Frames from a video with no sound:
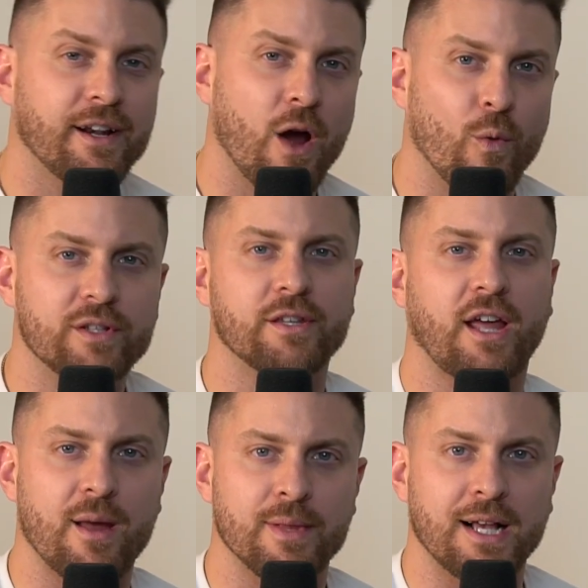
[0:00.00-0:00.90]
and I went to the
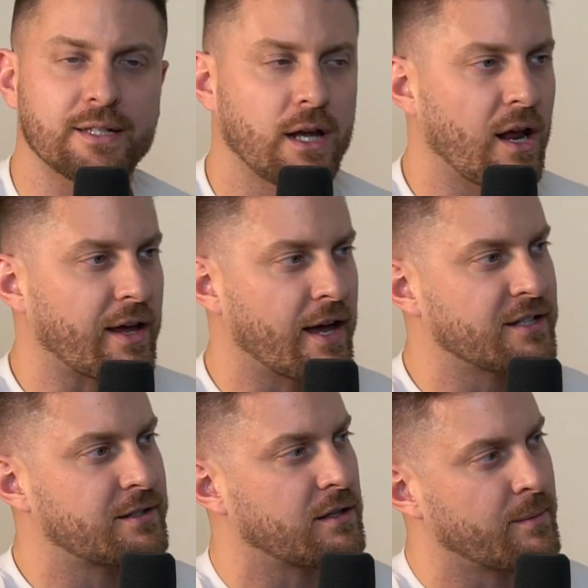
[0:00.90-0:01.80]
game last night
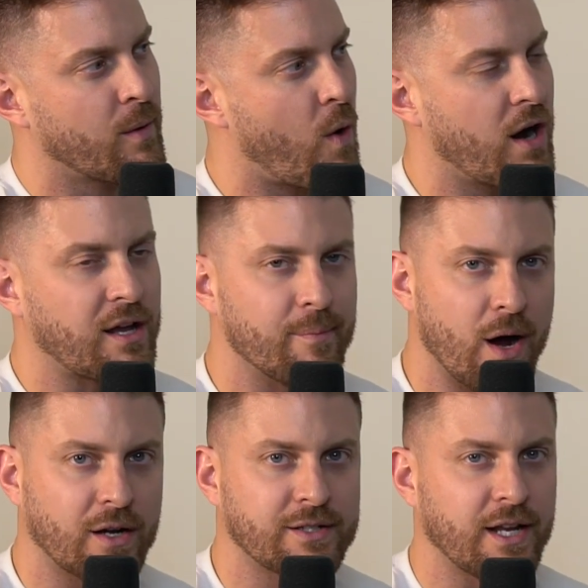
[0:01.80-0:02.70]
against the Milwaukee
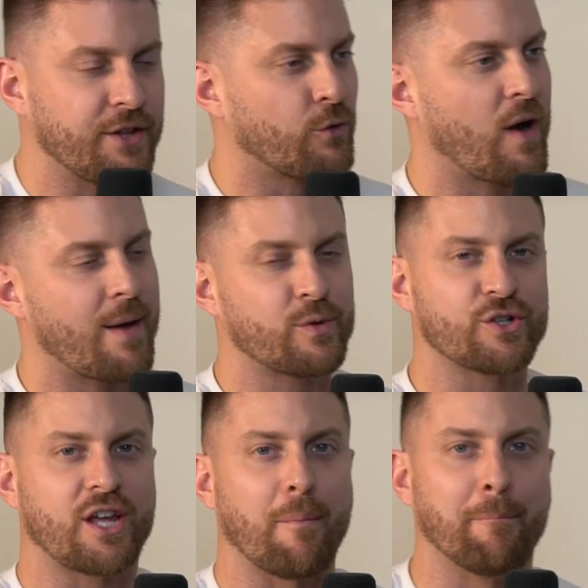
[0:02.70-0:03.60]
Bucks, and the
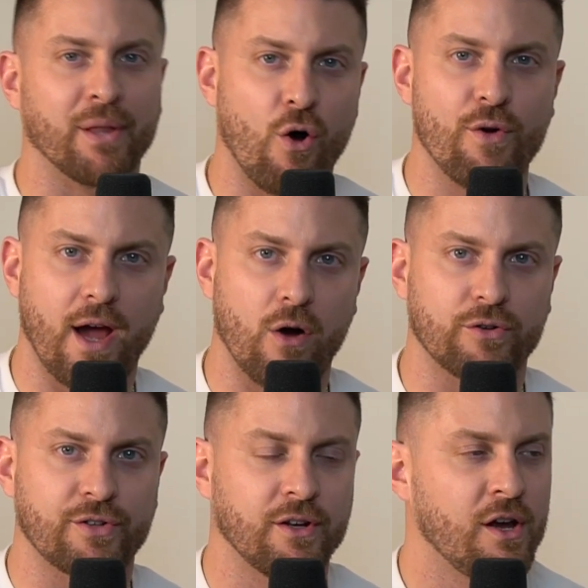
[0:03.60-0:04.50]
Raptors get blown
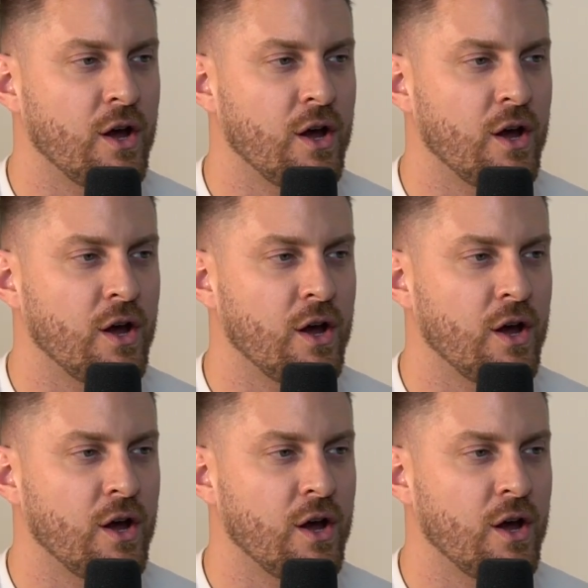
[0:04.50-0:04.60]
out